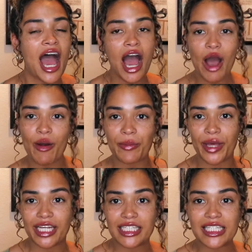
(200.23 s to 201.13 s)
how I
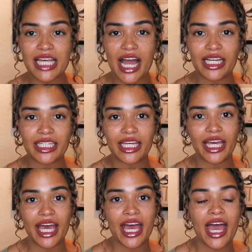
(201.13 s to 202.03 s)
plan on
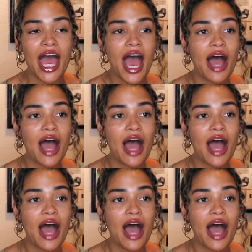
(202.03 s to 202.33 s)
styling it.